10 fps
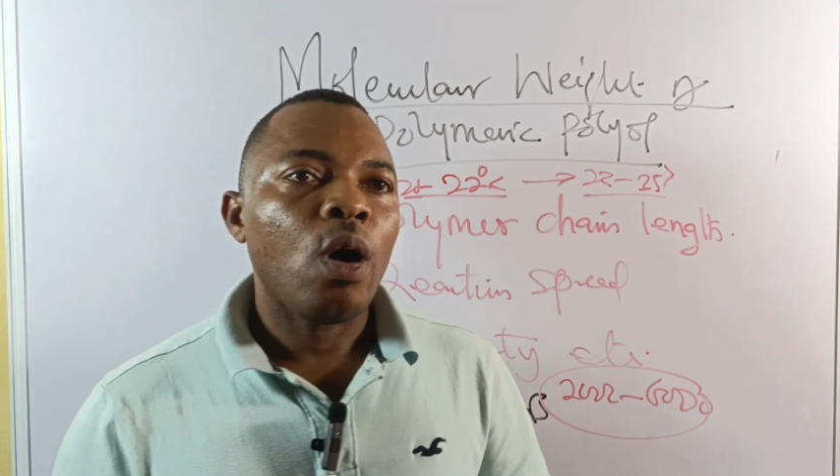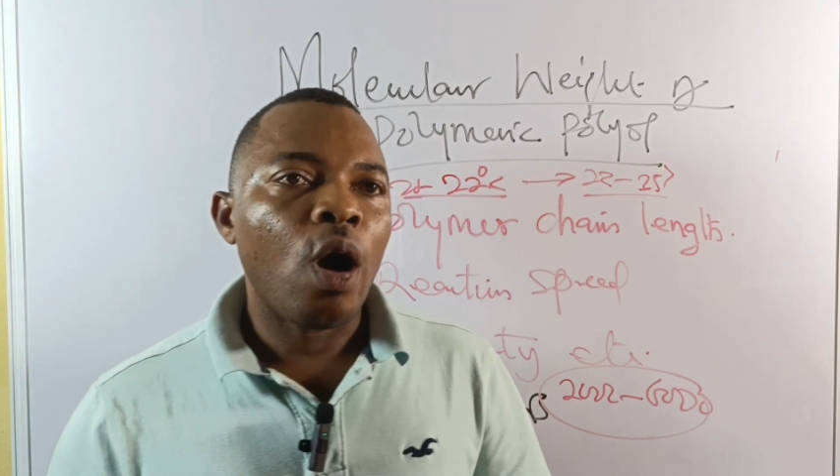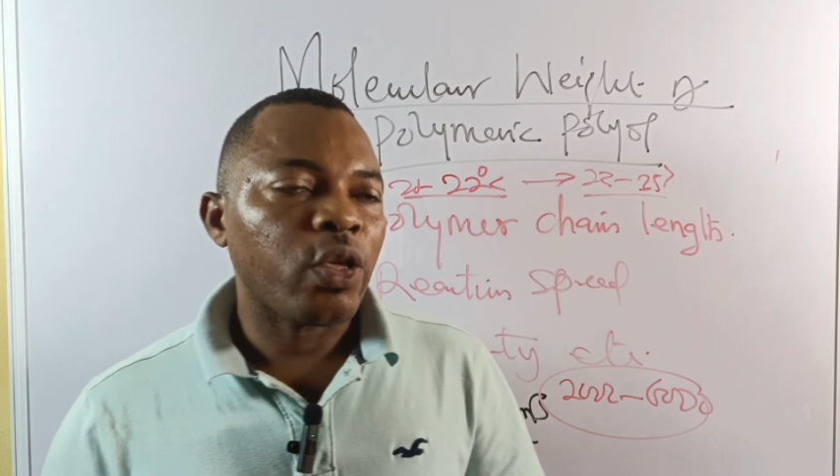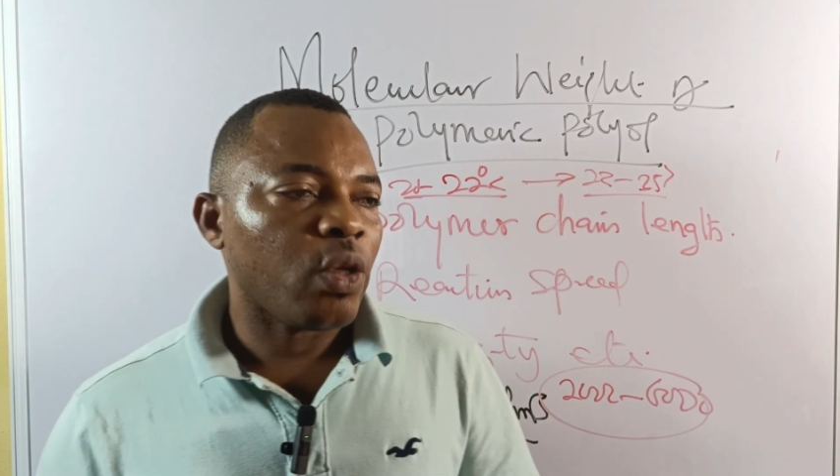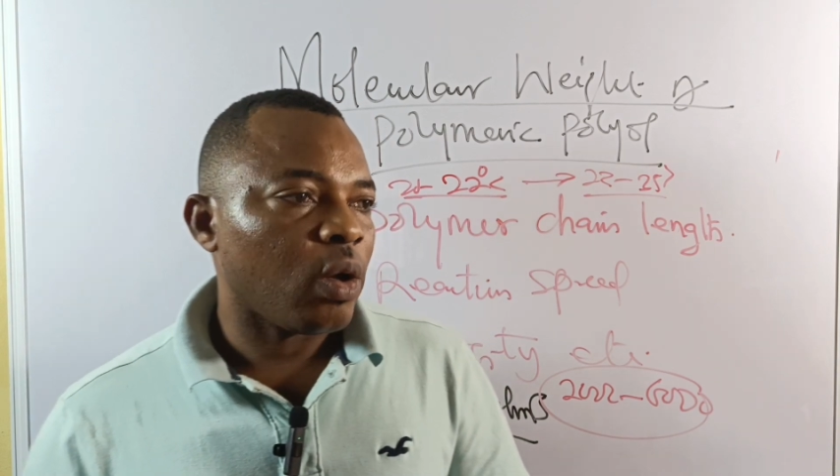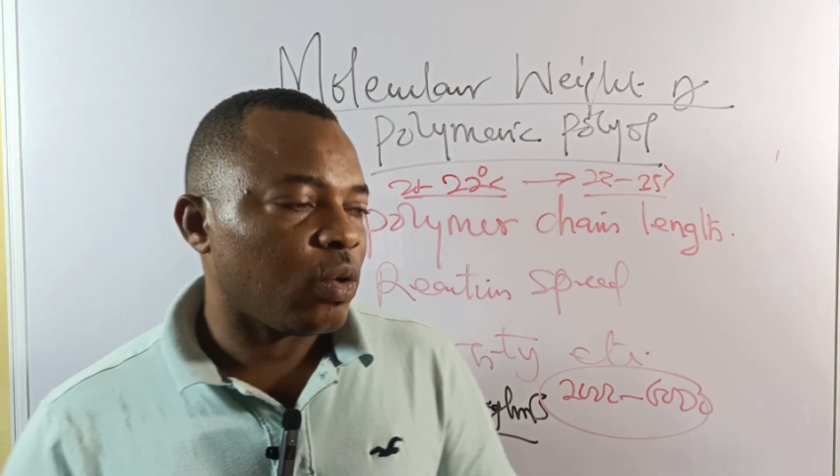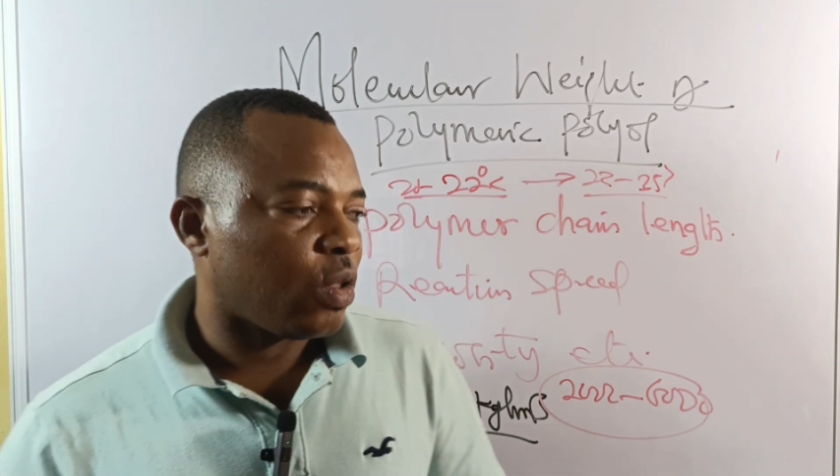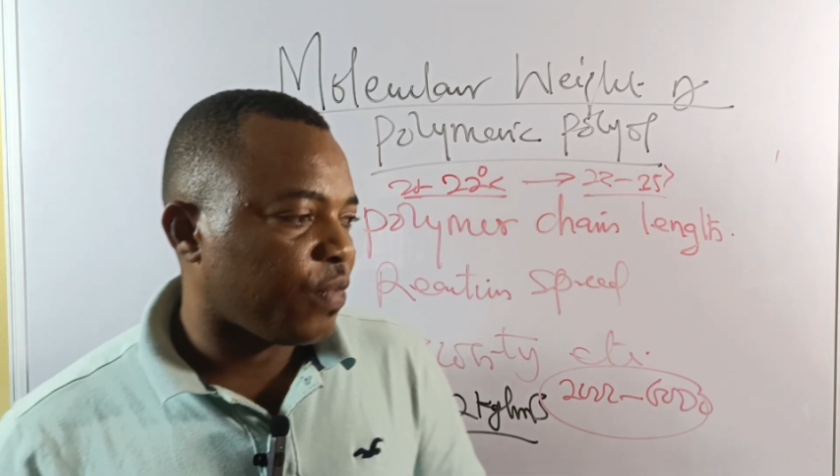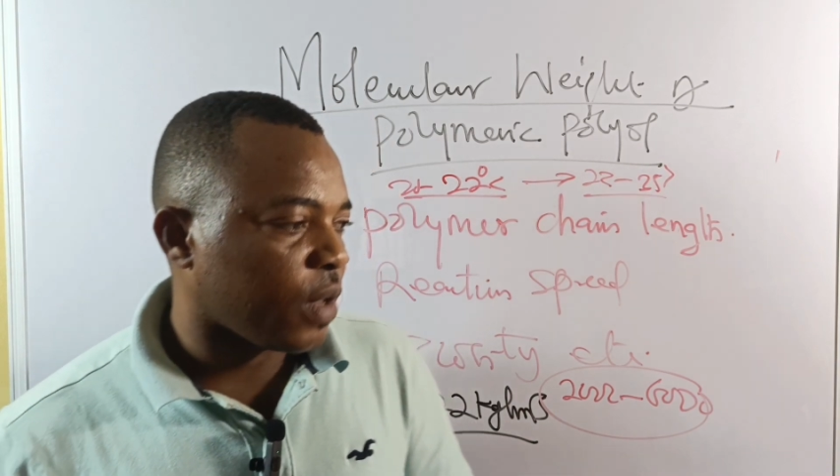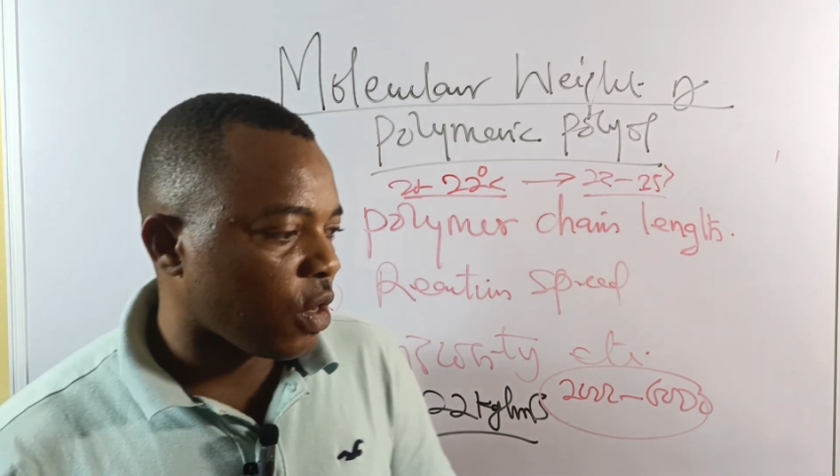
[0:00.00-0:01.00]
on your
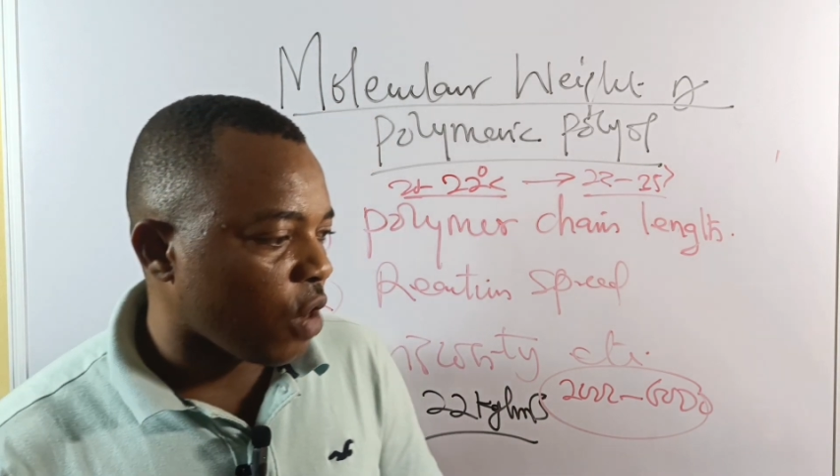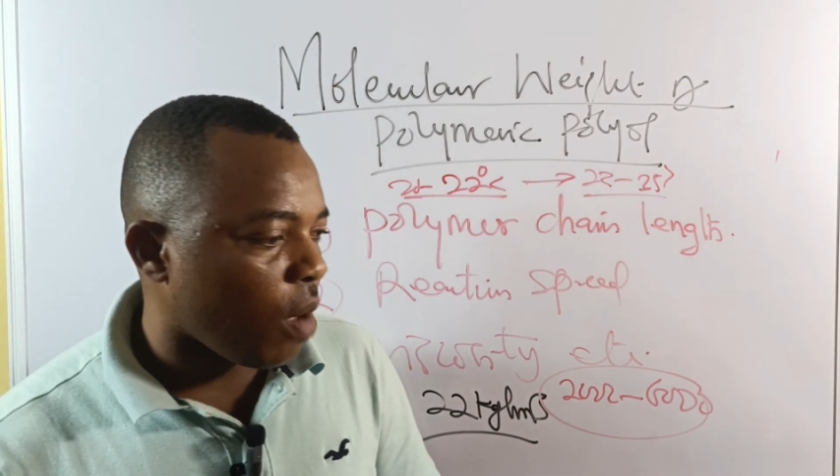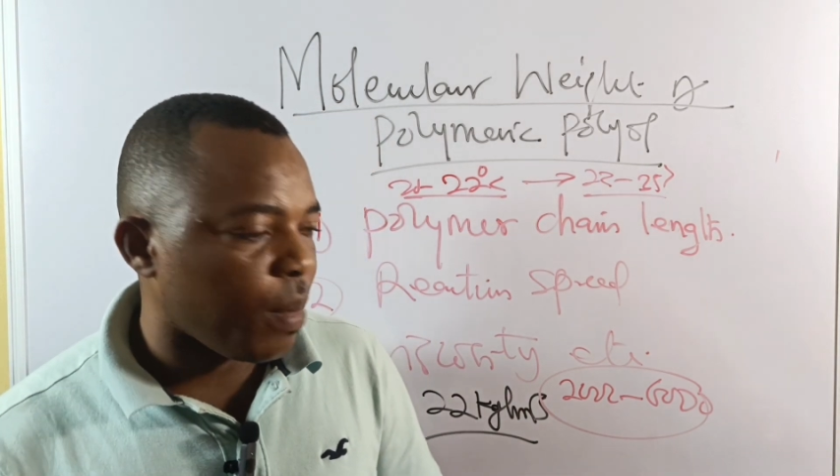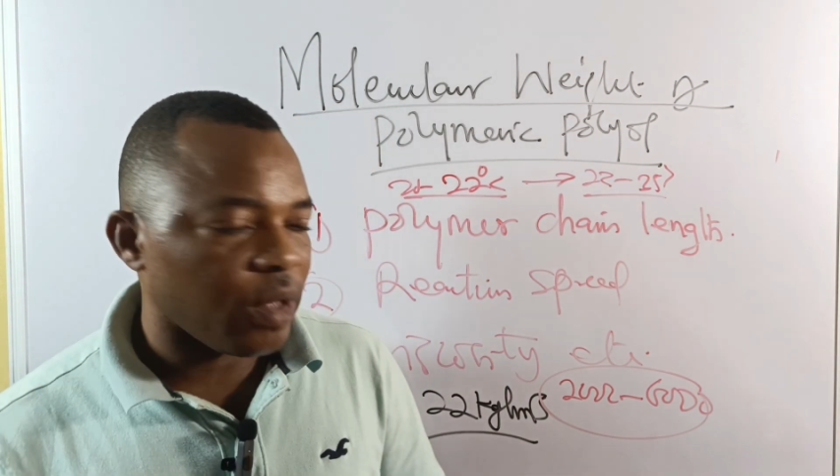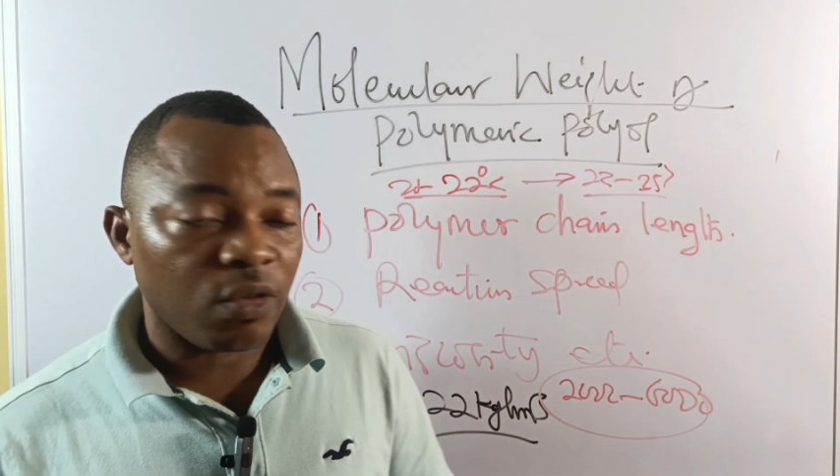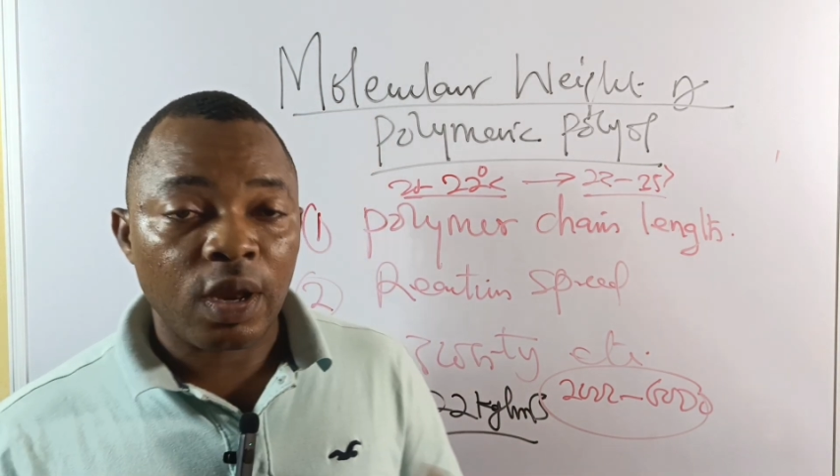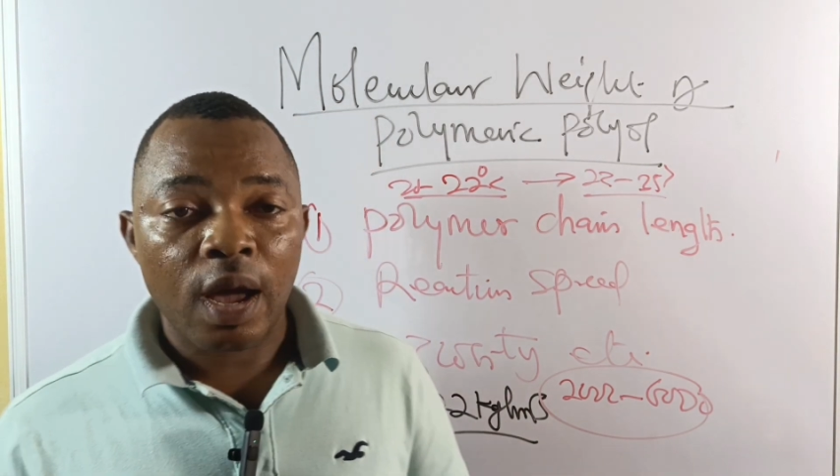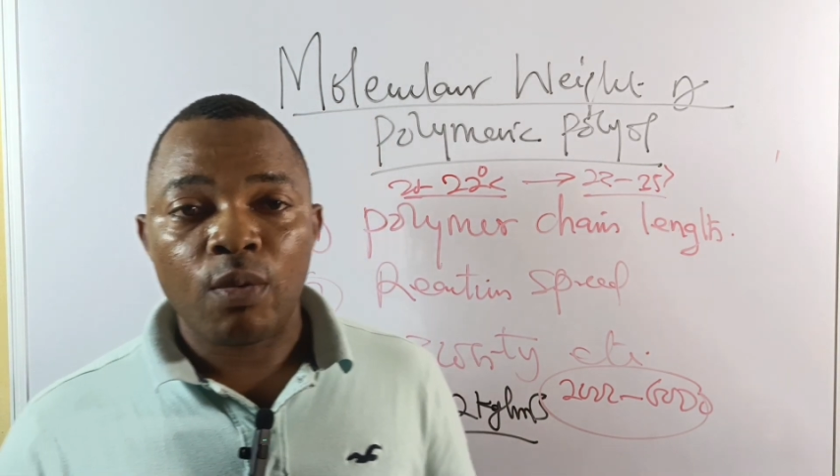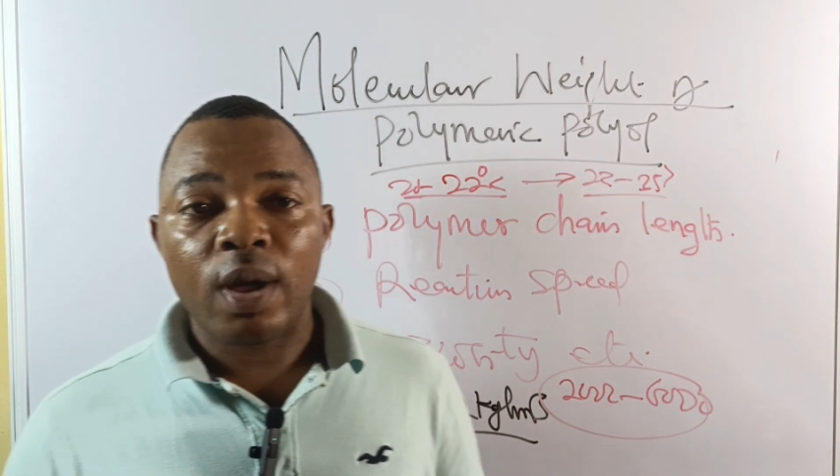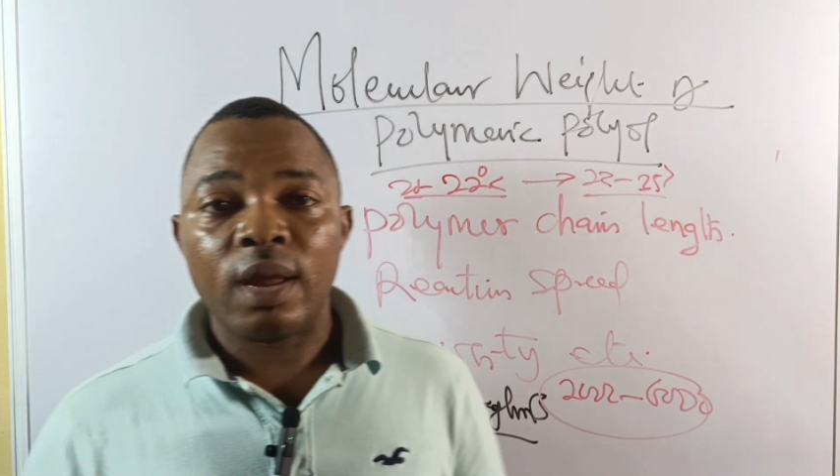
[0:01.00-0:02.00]
notification bell so
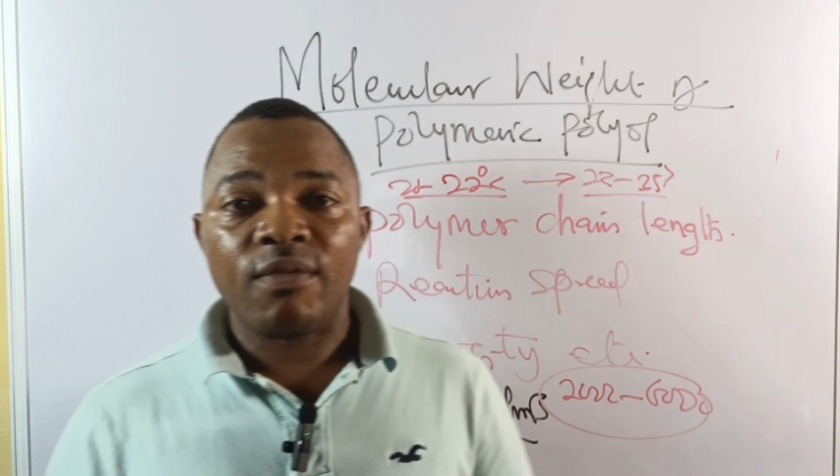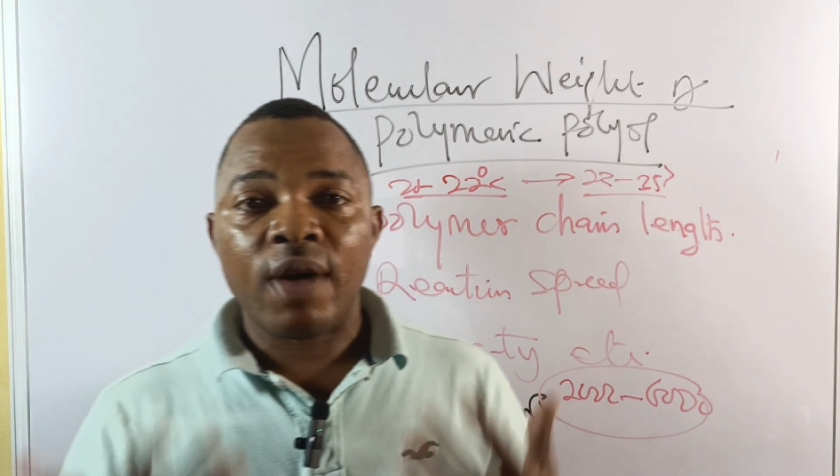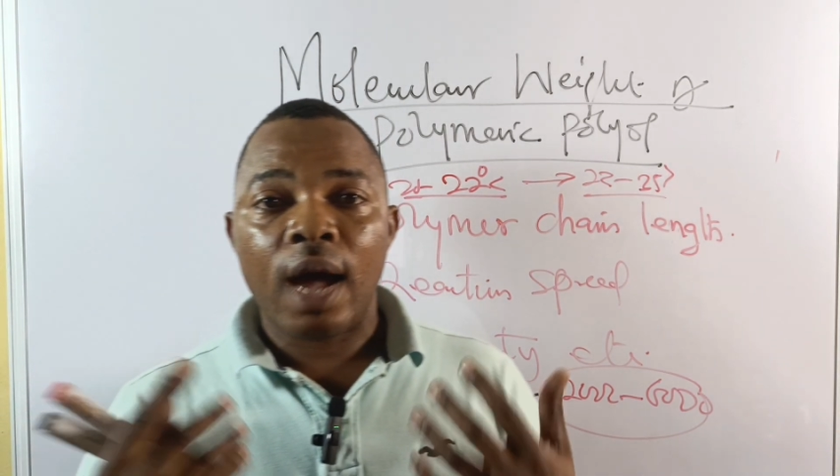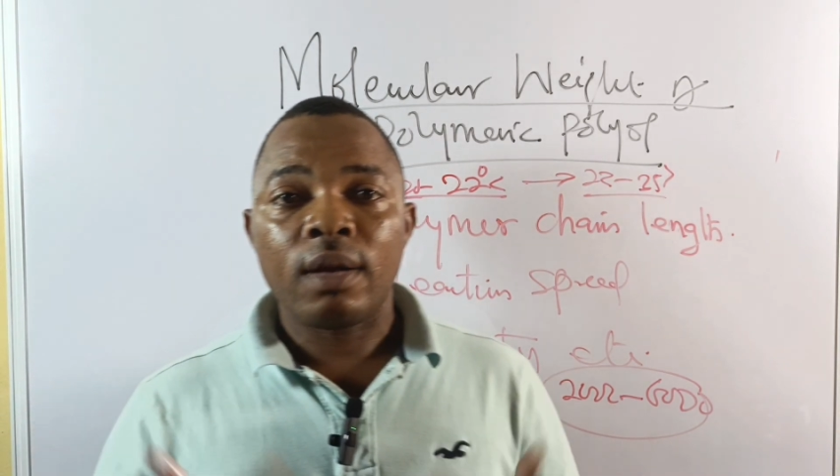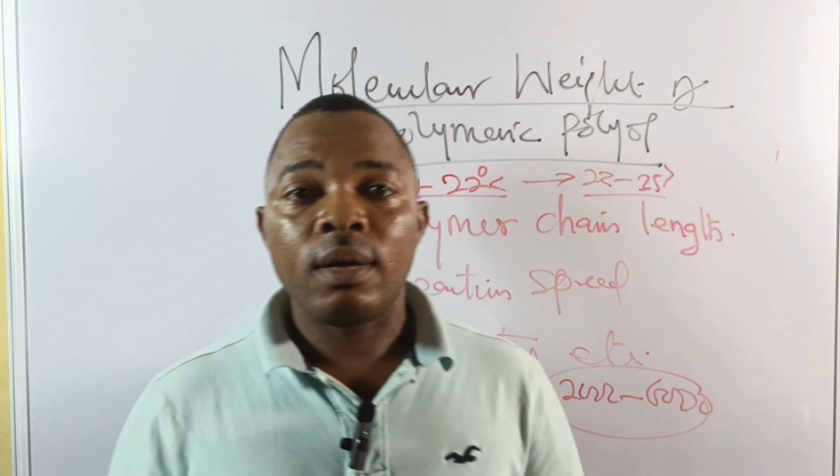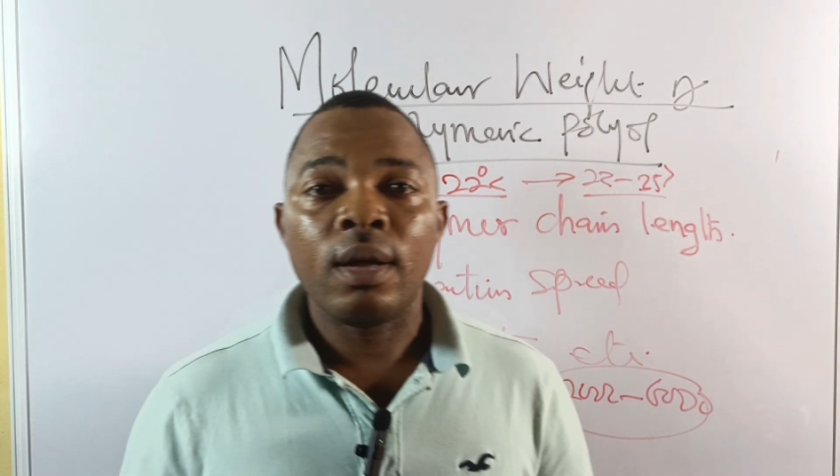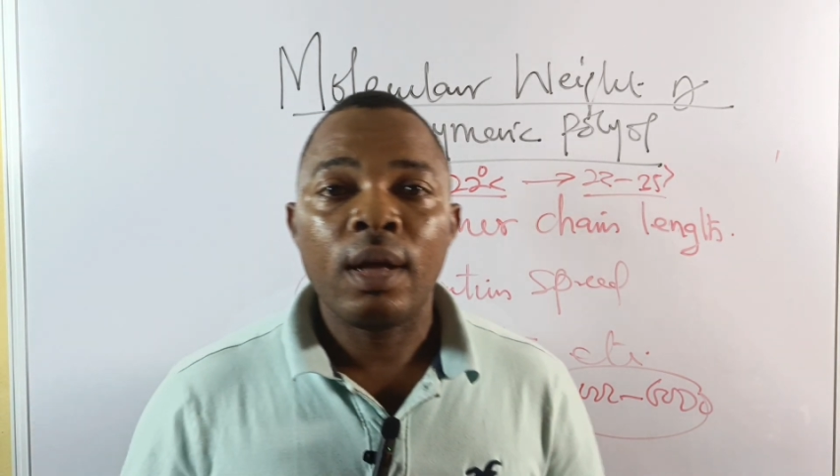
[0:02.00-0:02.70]
that whenever